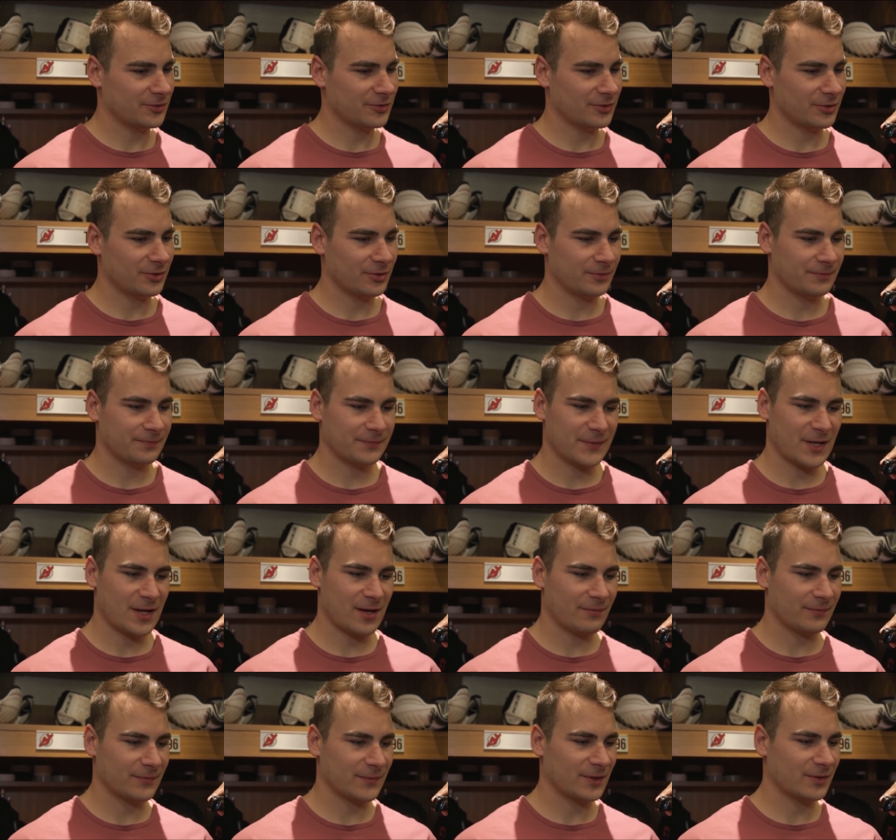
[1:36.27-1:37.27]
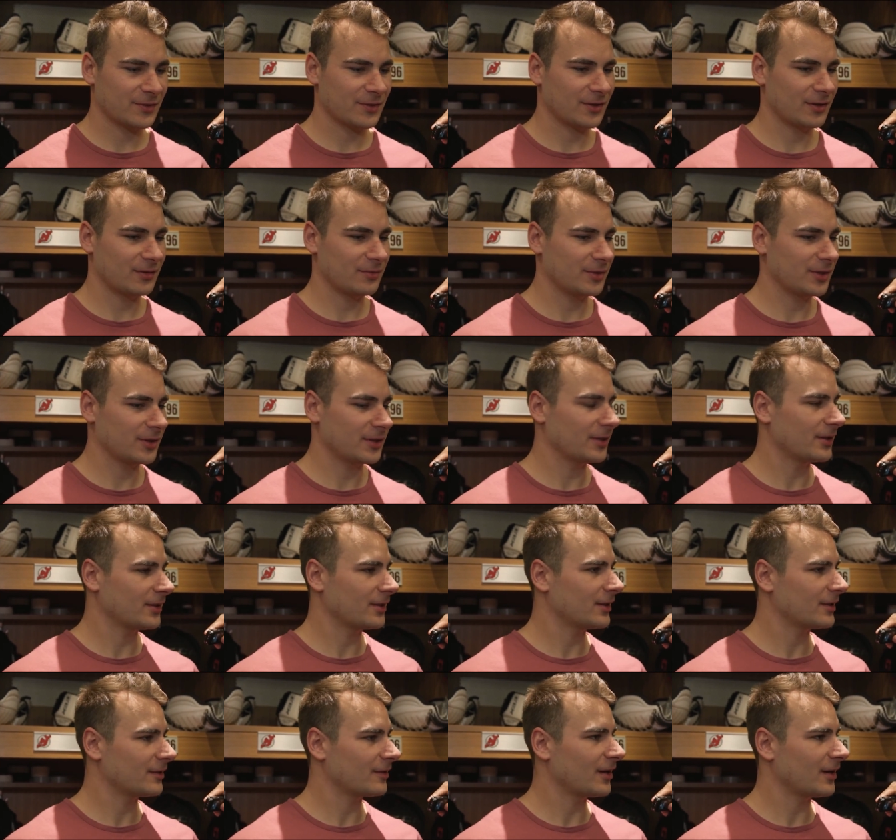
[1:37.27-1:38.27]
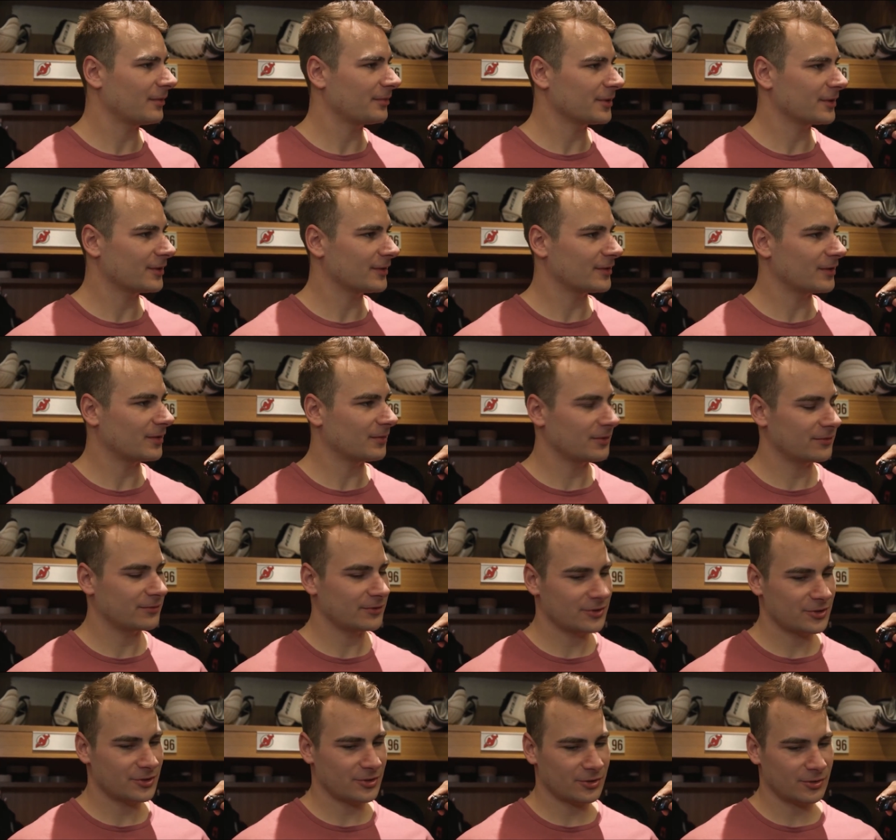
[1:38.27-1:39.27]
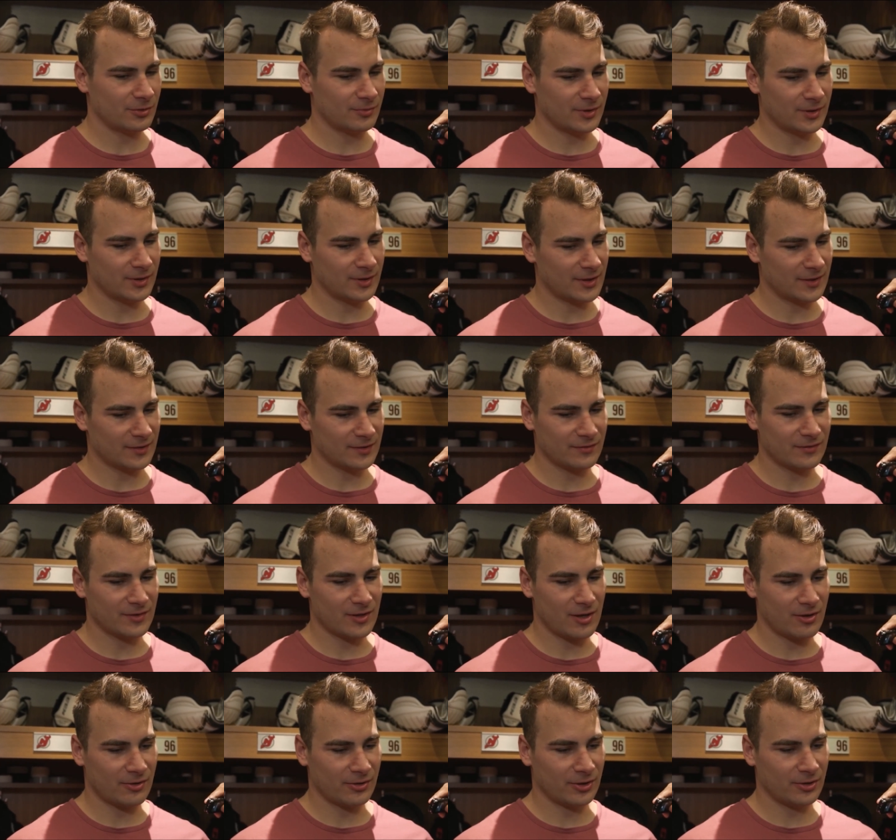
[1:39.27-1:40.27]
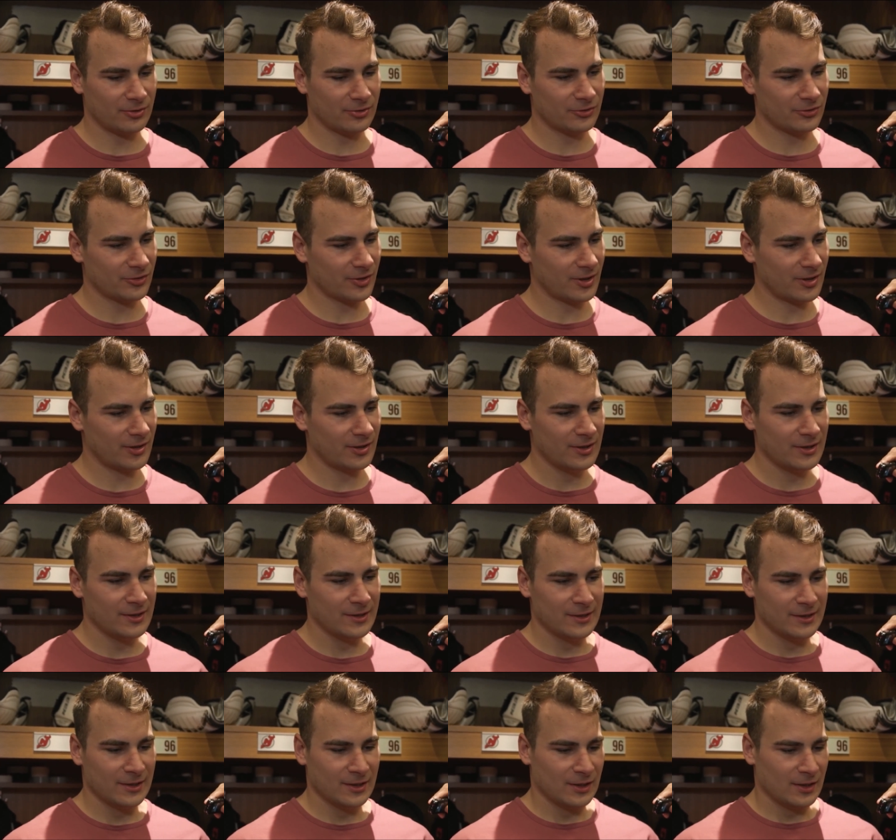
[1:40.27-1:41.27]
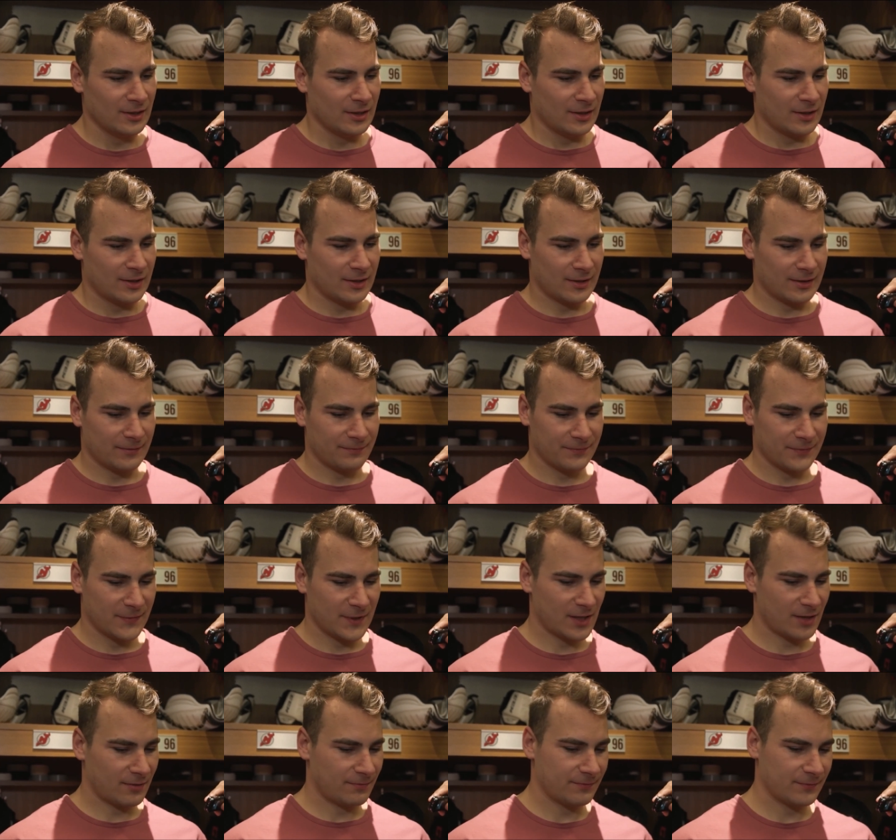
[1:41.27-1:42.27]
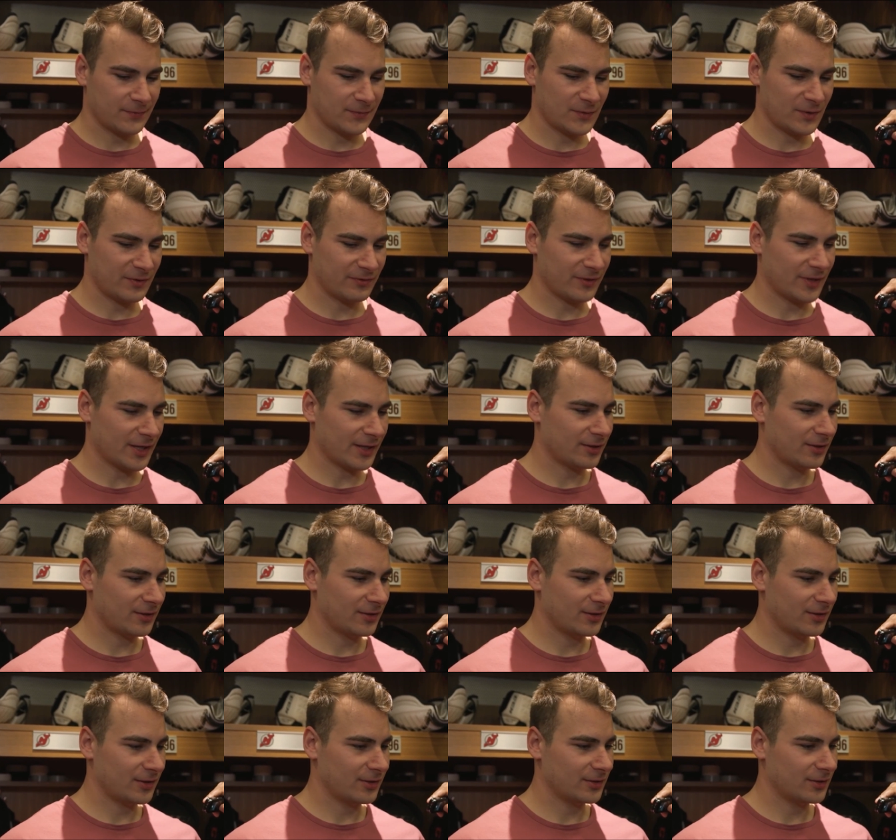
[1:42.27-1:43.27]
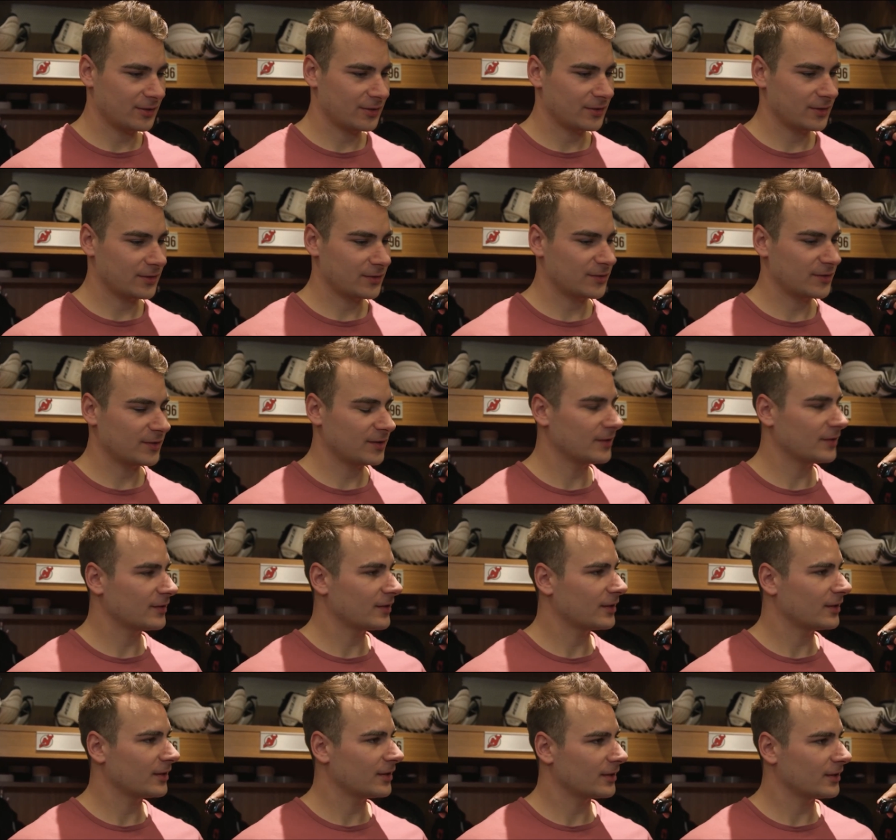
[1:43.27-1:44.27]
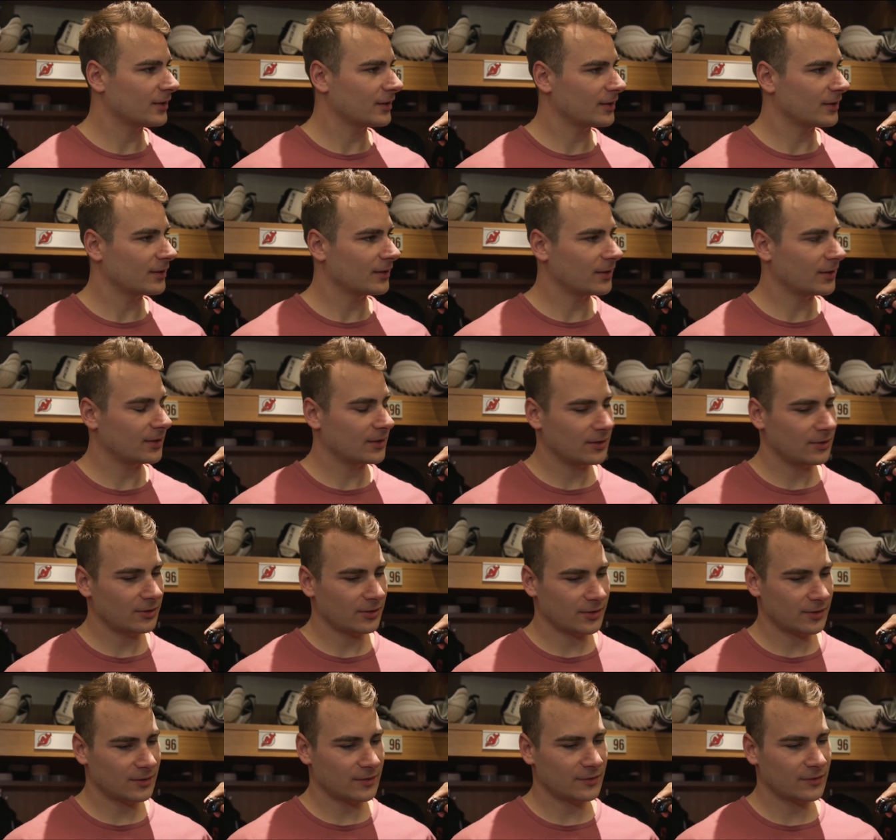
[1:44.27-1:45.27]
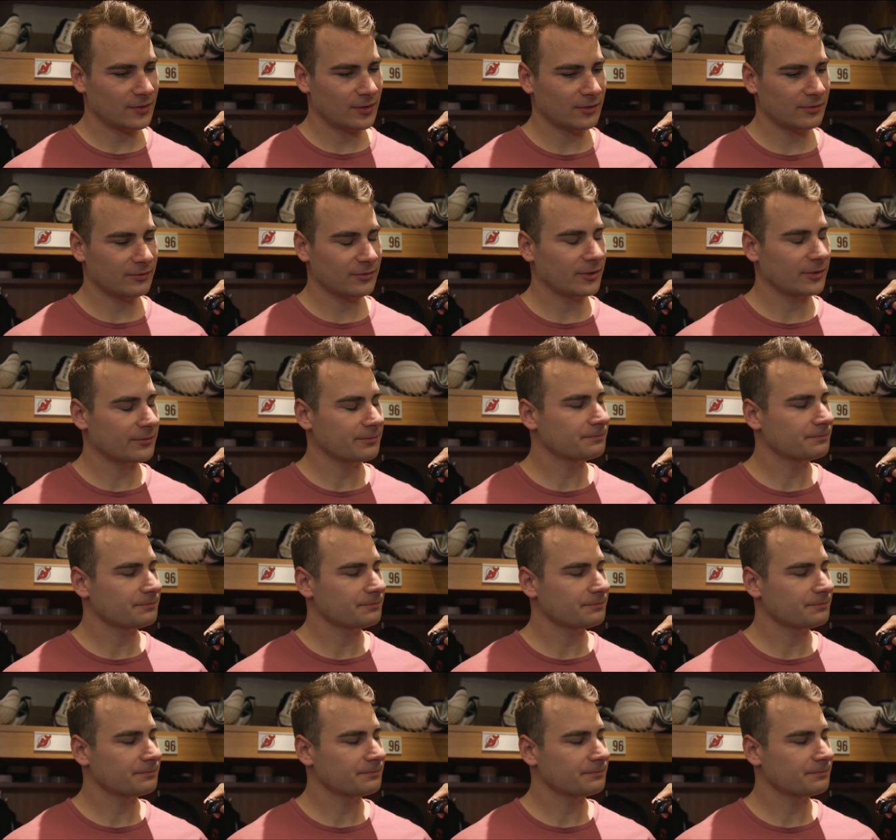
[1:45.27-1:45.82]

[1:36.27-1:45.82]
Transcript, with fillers: So yeah, that's going to be a, topic this summer for sure. But as of now, you know, just kind of, uh, yeah, reflect on, on, on, the season and, and, and look at the stuff. Yeah.